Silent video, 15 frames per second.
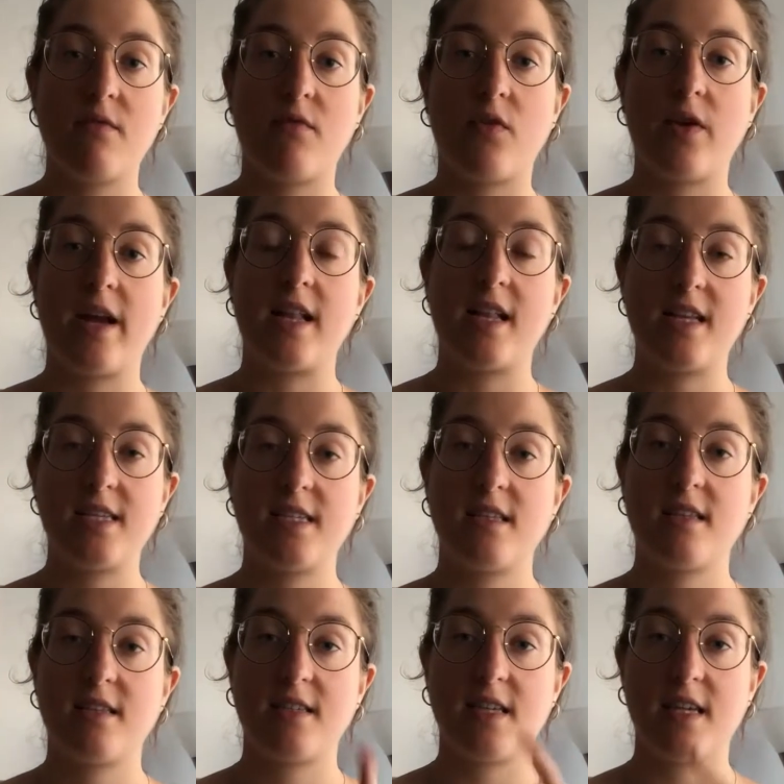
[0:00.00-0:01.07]
for at
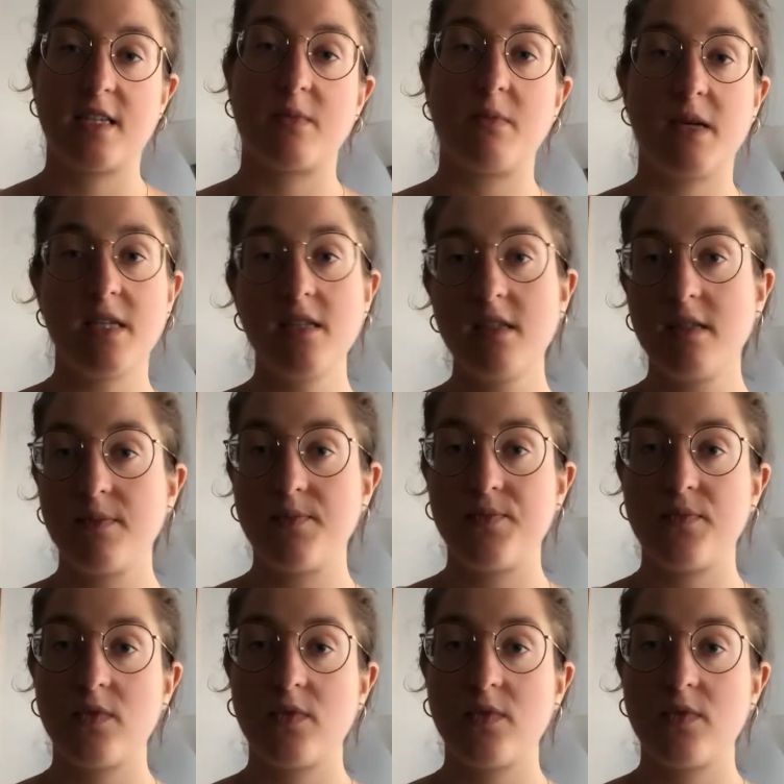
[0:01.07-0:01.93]
least 6 months.